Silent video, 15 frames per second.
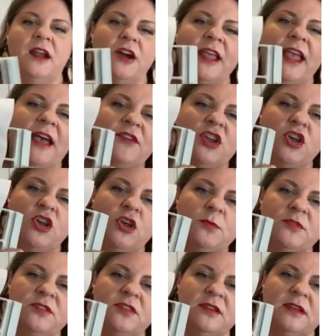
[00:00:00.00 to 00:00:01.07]
I already have it
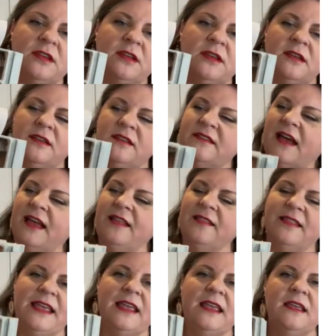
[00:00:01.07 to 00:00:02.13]
hooped
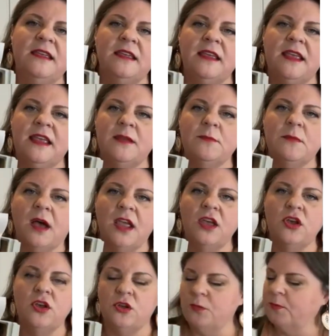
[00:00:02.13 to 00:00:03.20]
tightly in my
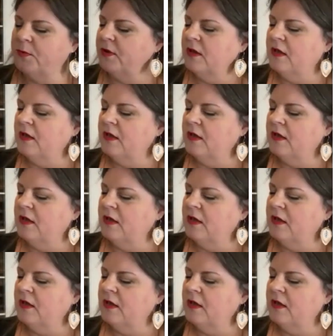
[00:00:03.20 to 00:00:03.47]
hoop.